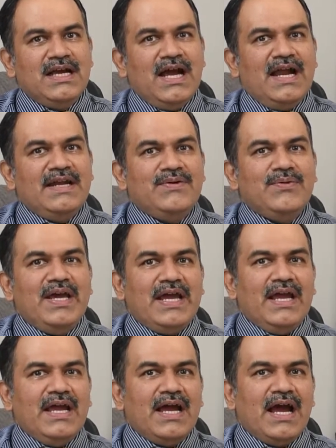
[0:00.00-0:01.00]
and
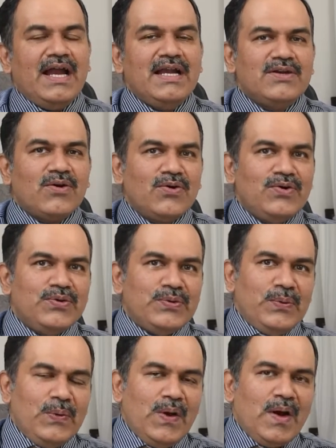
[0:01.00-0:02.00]
today I'll talk to you